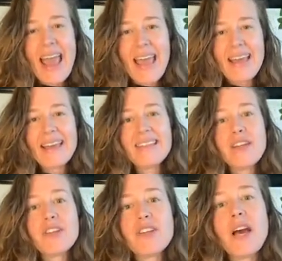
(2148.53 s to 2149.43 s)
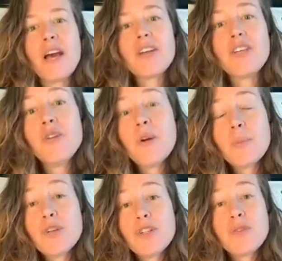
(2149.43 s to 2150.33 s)
And
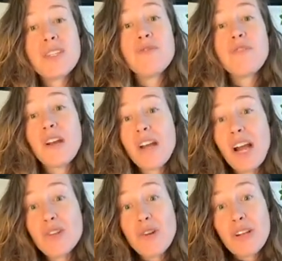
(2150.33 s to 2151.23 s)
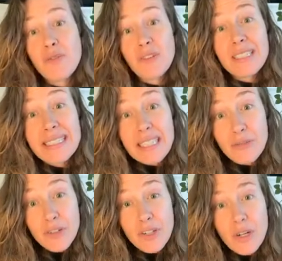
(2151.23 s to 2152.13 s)
cucumber juice is very hydrating for the
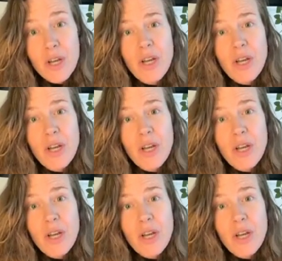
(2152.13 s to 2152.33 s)
liver.